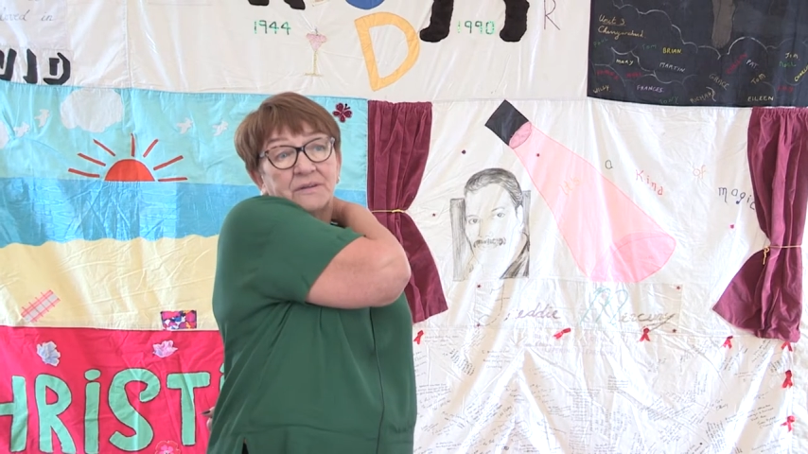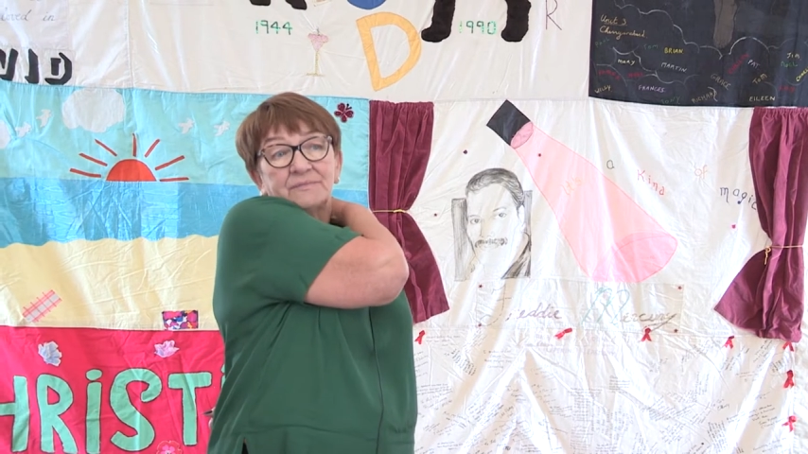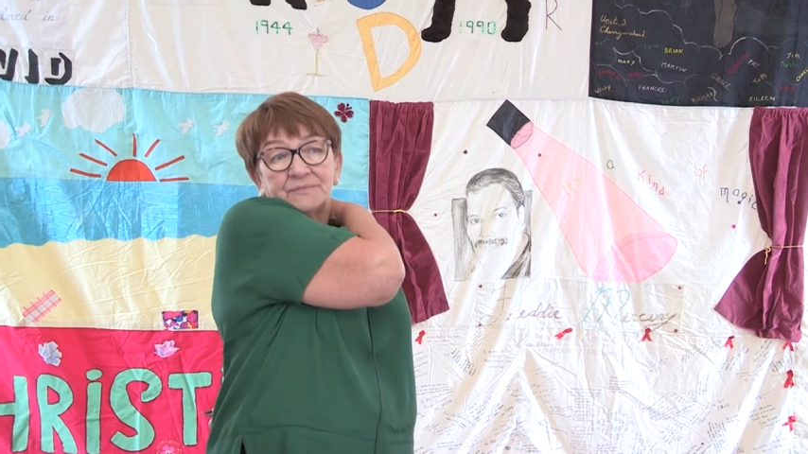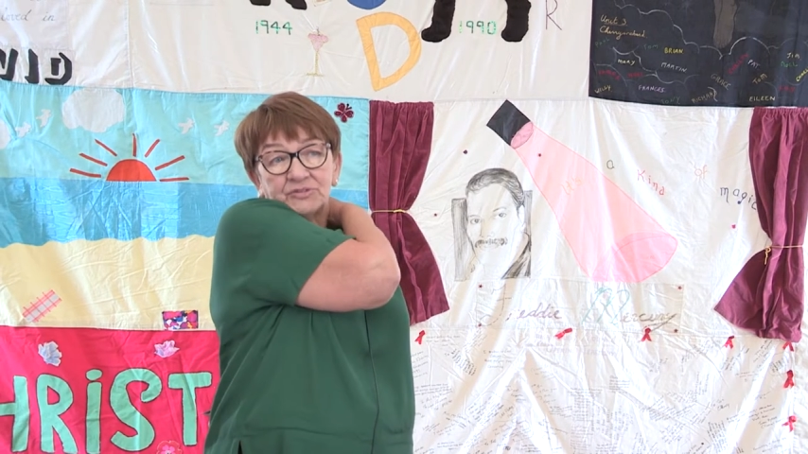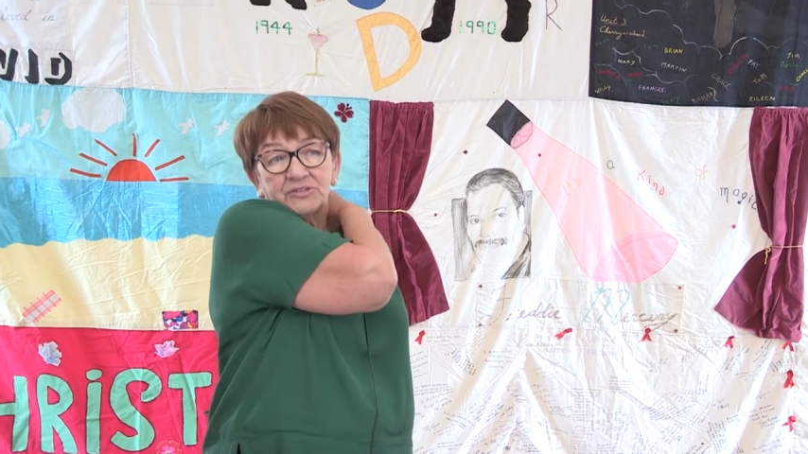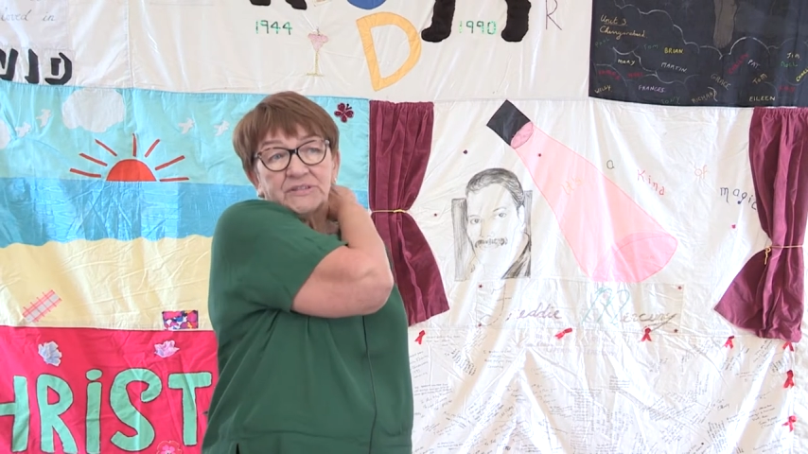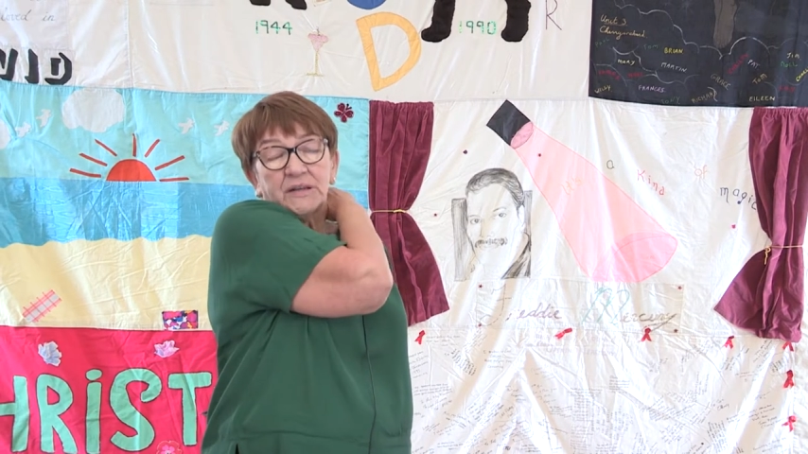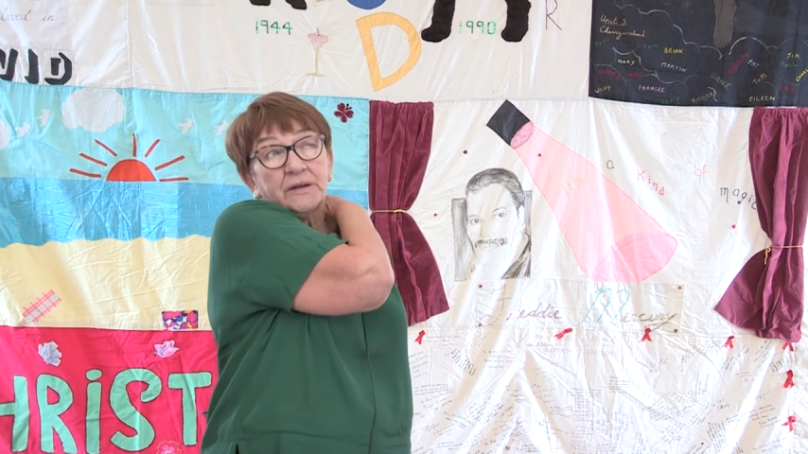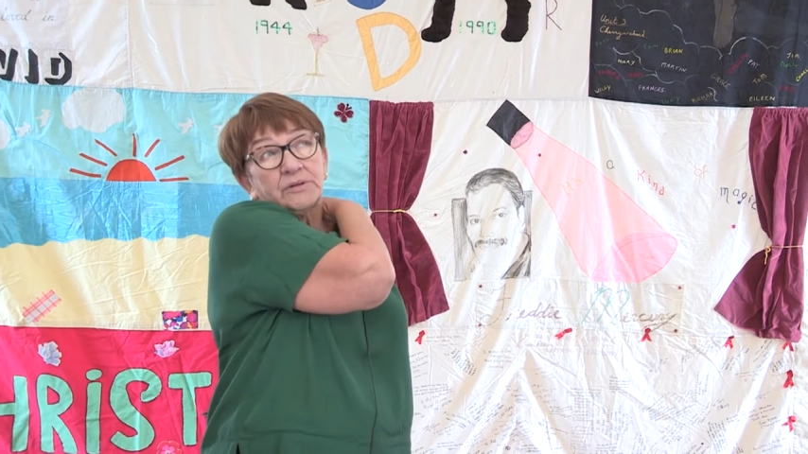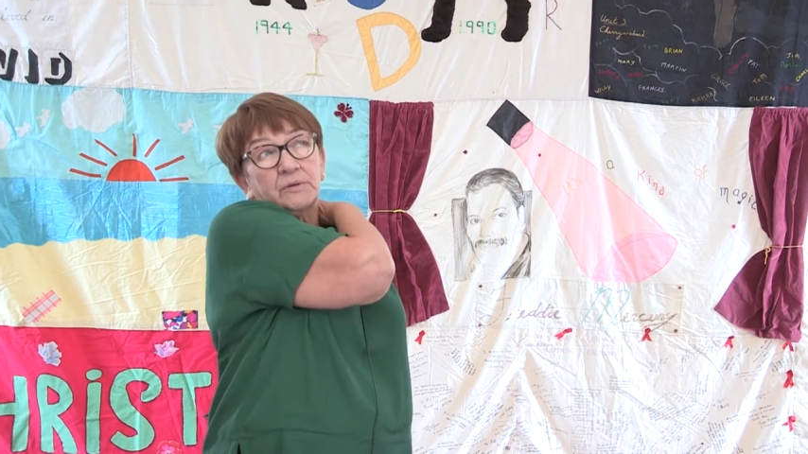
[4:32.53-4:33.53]
and she
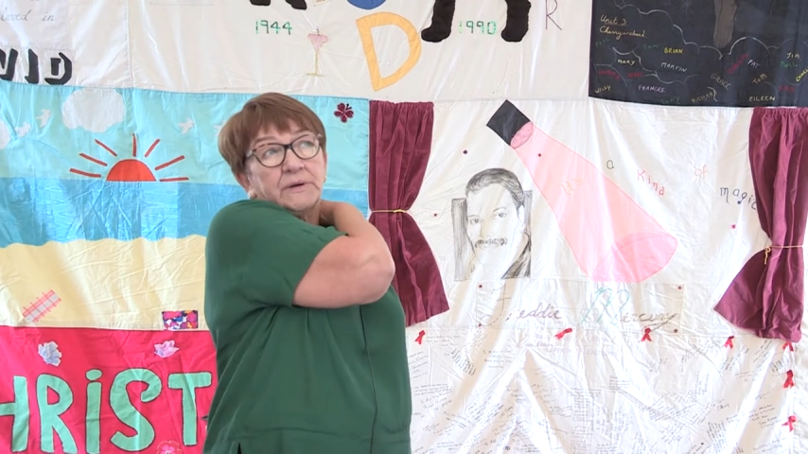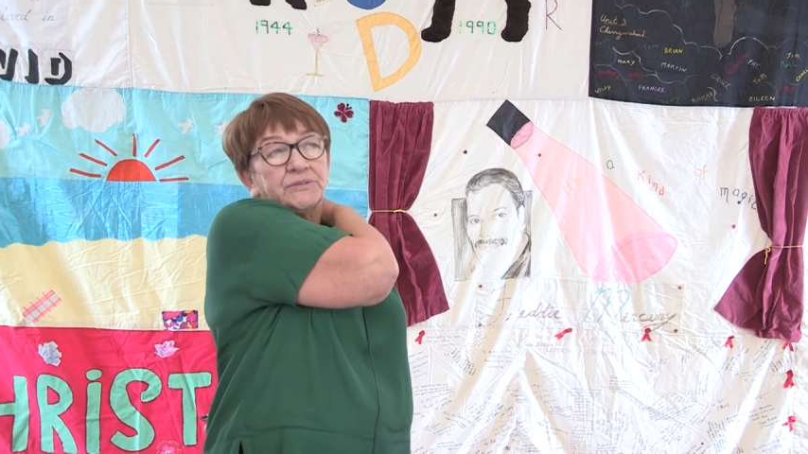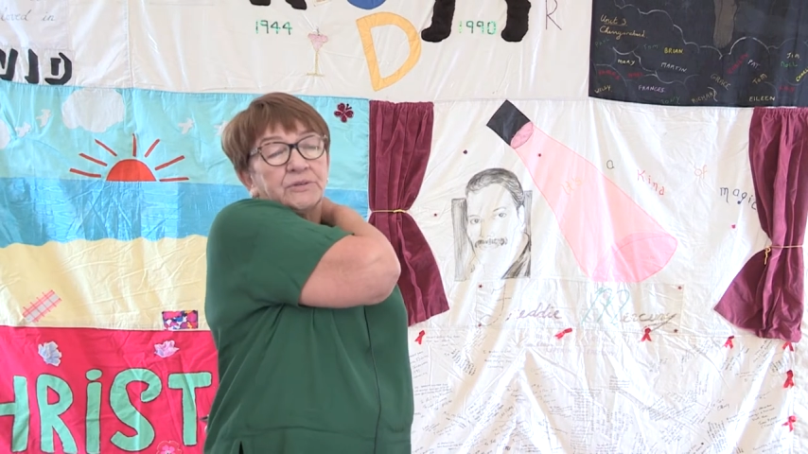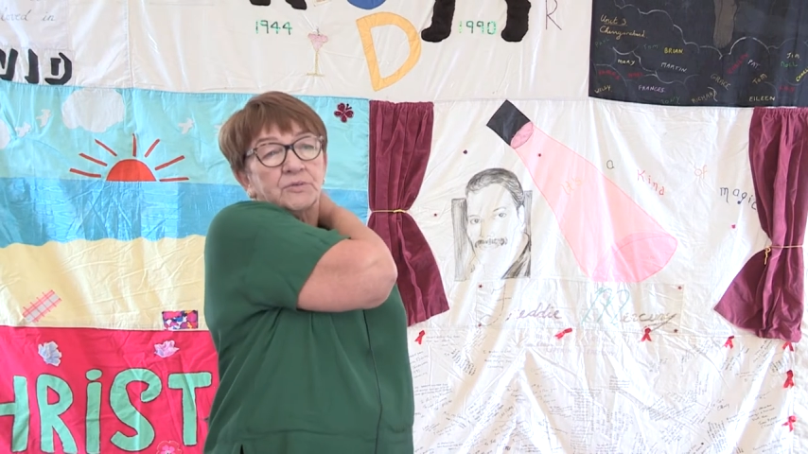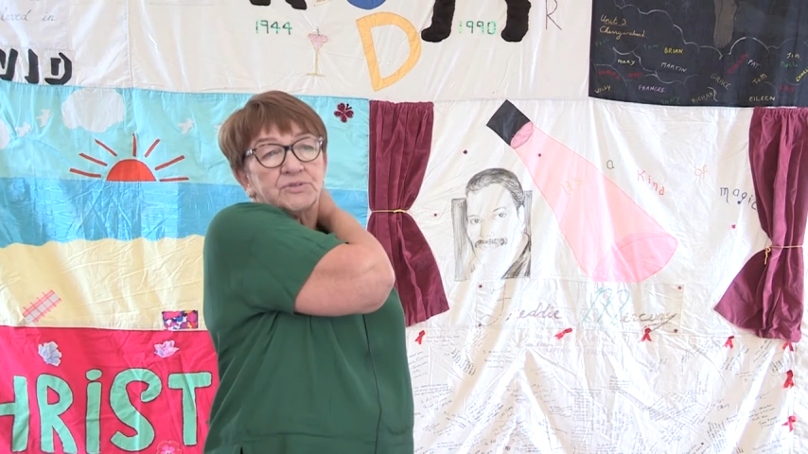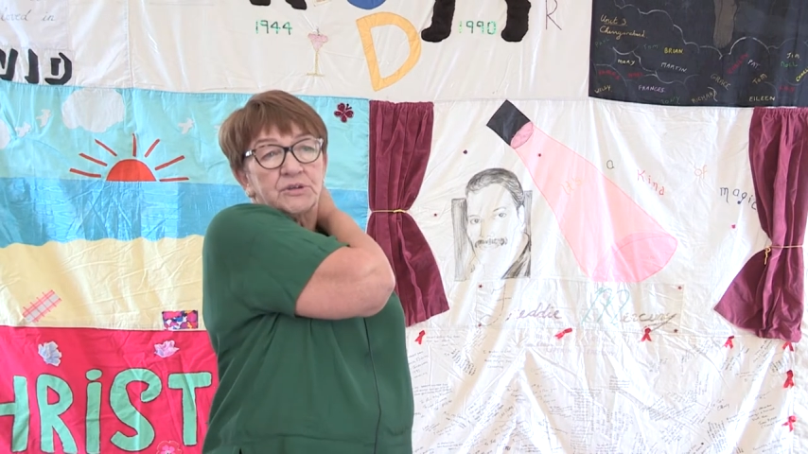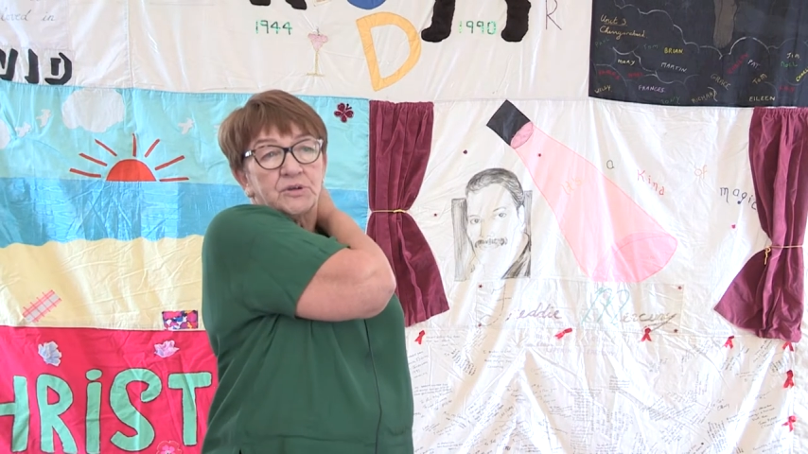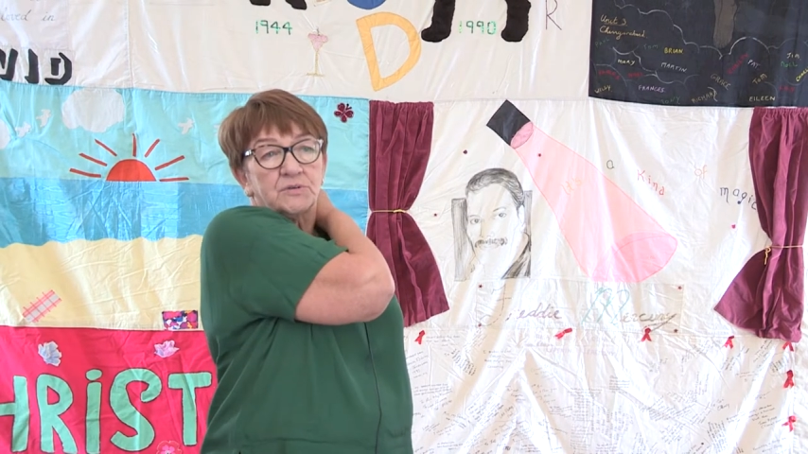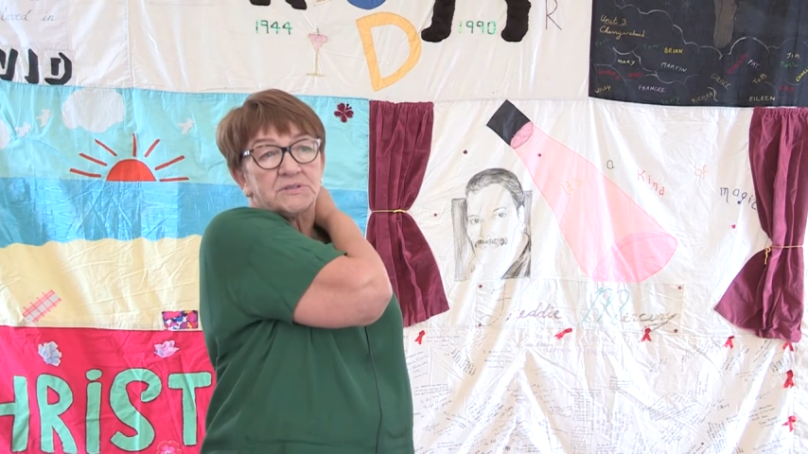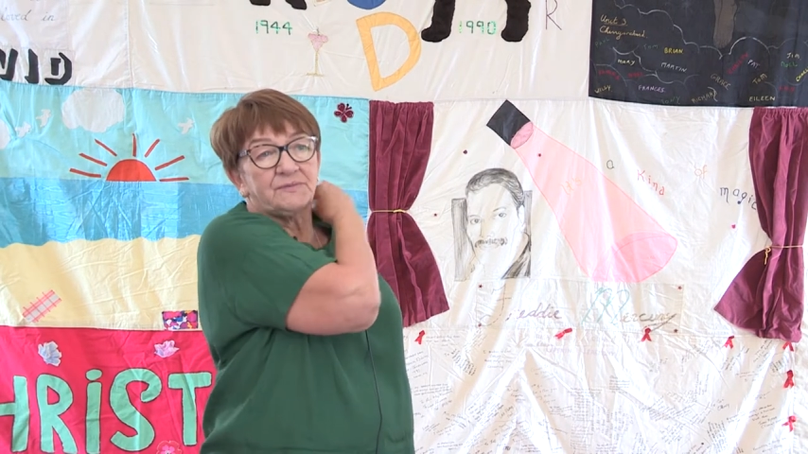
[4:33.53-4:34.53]
said, "I don't want to go to
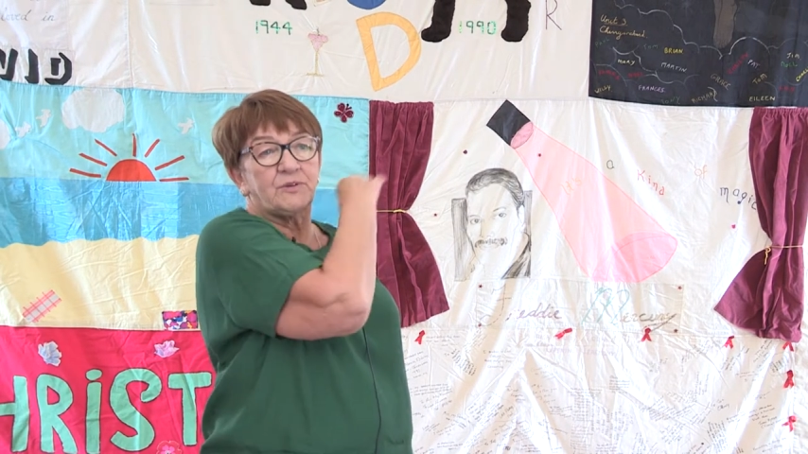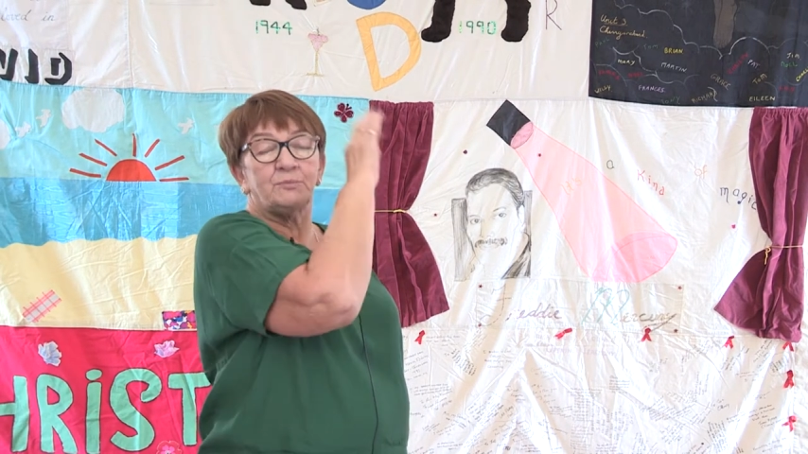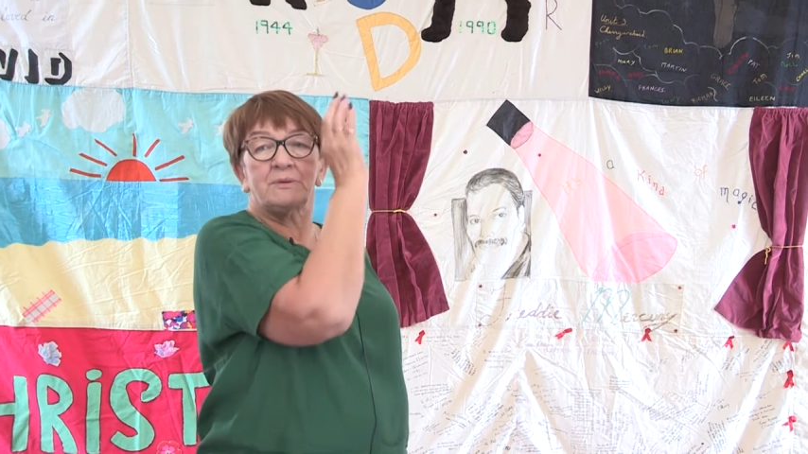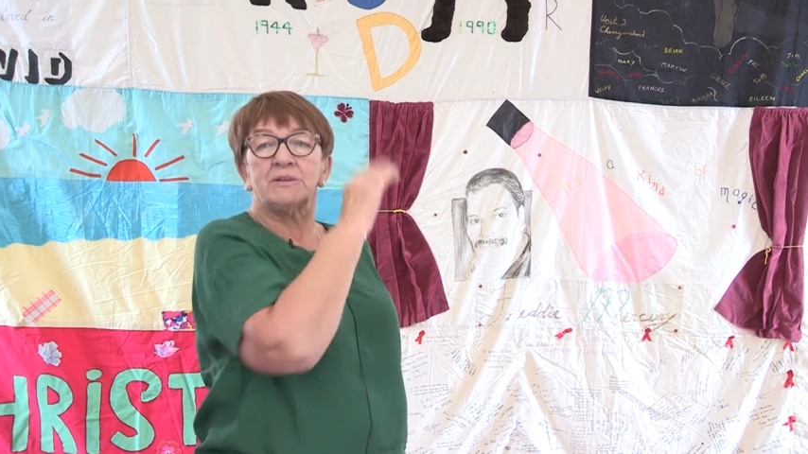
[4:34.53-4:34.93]
Lourdes, I've no,